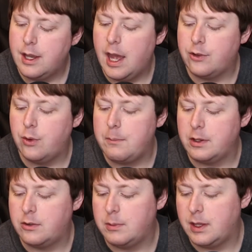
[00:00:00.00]
That's what
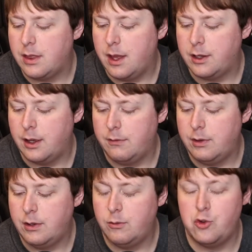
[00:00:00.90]
makes me think of,
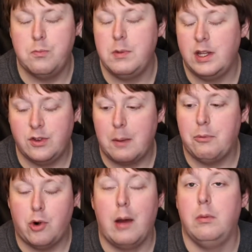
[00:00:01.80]
which means I'm
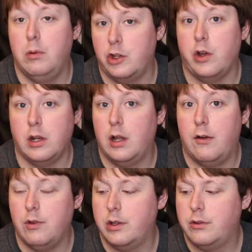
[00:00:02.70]
probably going to
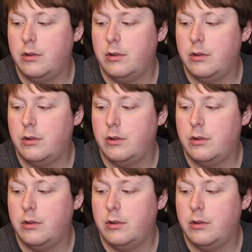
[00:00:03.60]
love this.